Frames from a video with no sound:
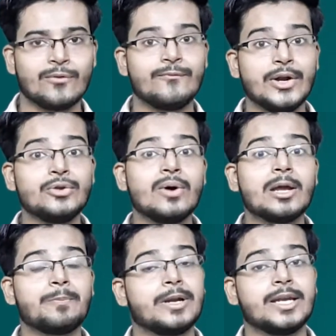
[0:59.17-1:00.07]
When you
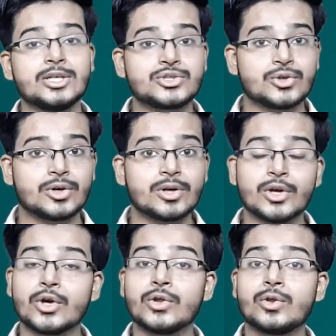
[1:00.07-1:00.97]
are pretty sure,
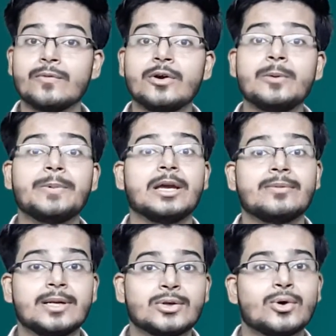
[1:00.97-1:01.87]
you would be
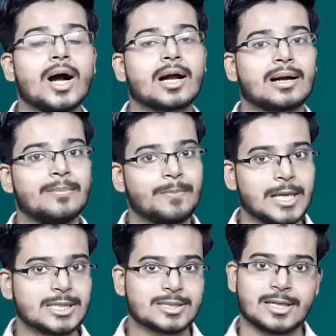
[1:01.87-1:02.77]
able to
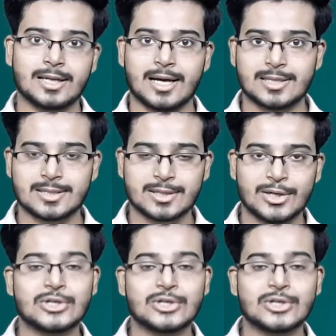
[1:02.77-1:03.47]
accomplish the task.